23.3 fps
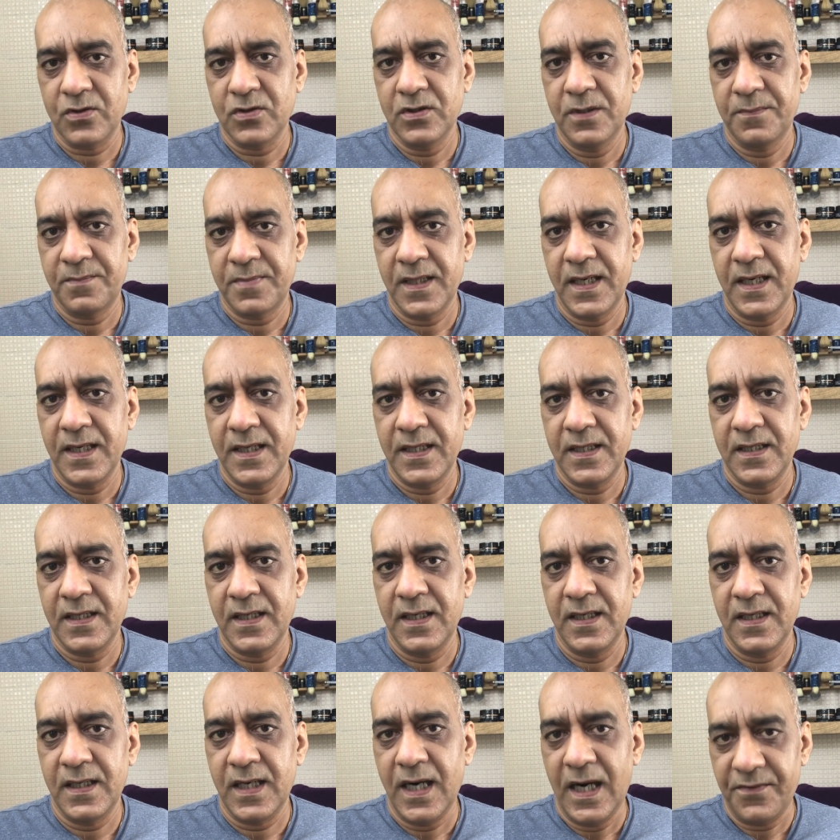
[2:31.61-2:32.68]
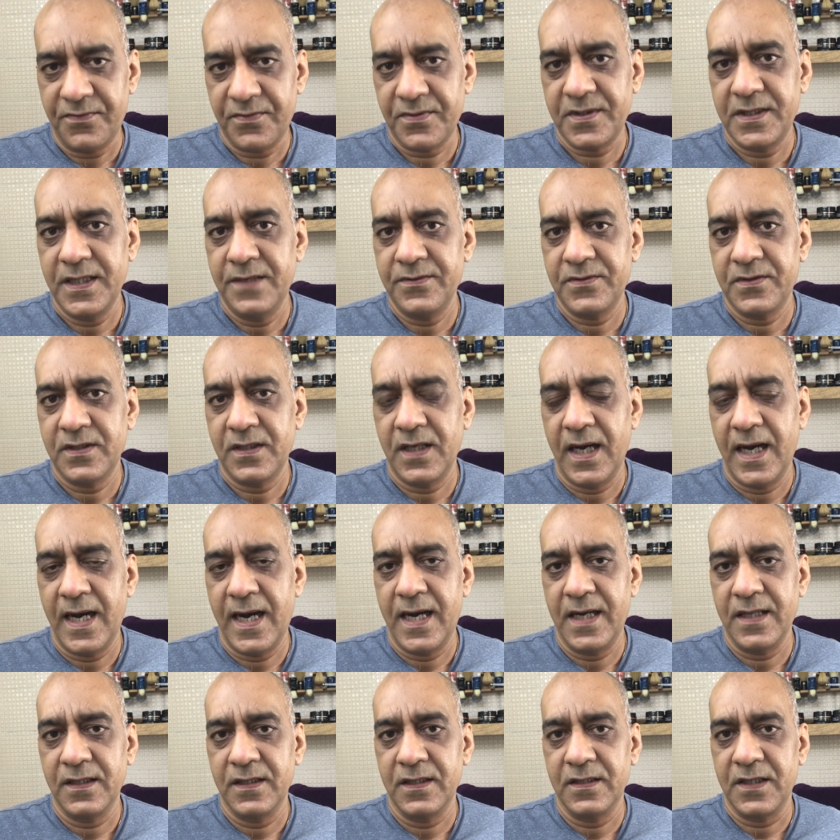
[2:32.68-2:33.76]
to apply aftershaves
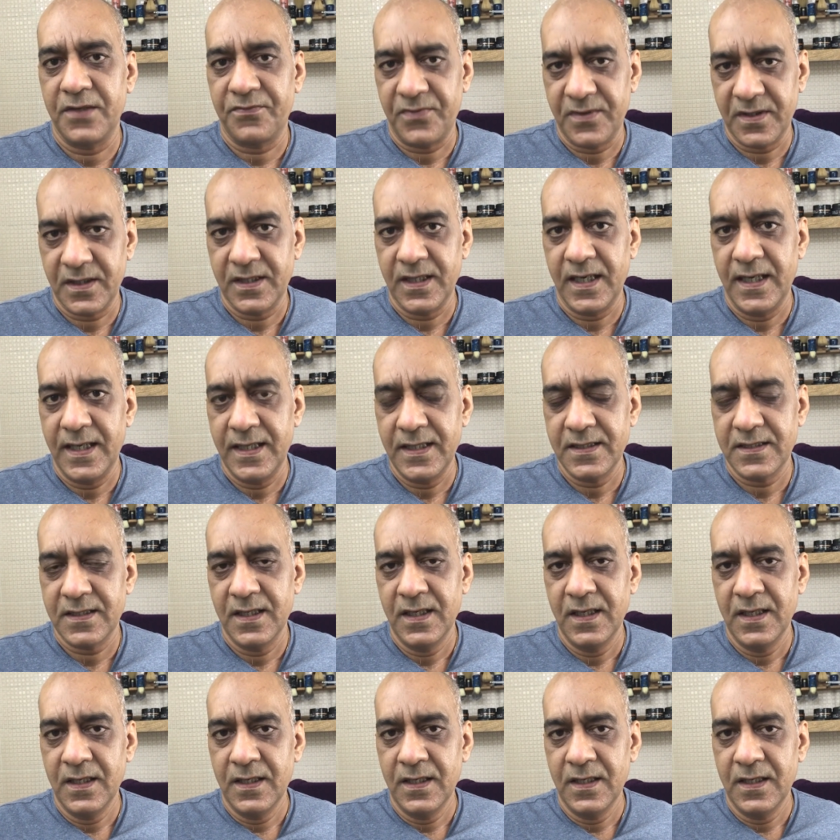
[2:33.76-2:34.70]
and the different kinds.